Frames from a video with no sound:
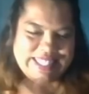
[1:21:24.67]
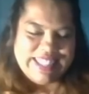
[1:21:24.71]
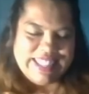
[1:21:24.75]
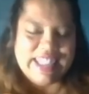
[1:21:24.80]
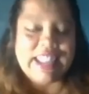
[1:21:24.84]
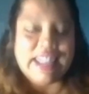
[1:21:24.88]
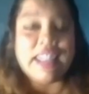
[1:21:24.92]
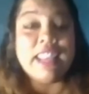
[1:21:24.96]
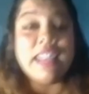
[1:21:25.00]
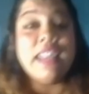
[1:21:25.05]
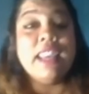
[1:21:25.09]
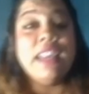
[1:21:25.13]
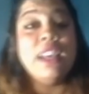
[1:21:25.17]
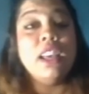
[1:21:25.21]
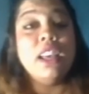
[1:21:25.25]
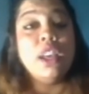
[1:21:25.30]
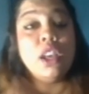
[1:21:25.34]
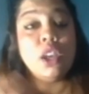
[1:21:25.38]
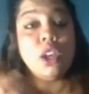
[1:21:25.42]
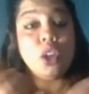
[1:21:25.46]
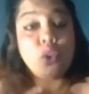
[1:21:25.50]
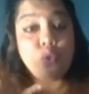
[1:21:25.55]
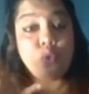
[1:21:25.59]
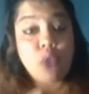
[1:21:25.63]

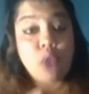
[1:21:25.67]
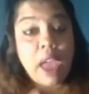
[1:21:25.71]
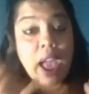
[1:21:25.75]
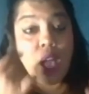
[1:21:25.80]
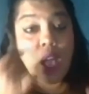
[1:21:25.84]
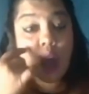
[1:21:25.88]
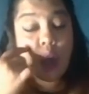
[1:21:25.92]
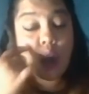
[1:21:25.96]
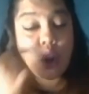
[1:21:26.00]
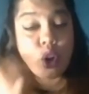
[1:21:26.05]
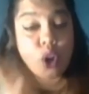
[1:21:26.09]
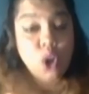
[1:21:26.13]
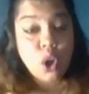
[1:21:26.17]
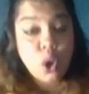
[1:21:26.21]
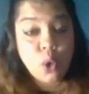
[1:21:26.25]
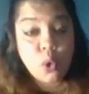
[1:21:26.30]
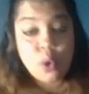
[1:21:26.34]
prayer after service,